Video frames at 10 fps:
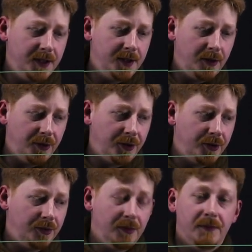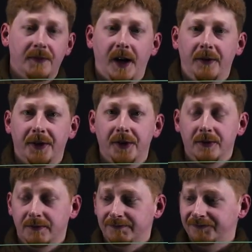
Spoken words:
goes to Iris 2.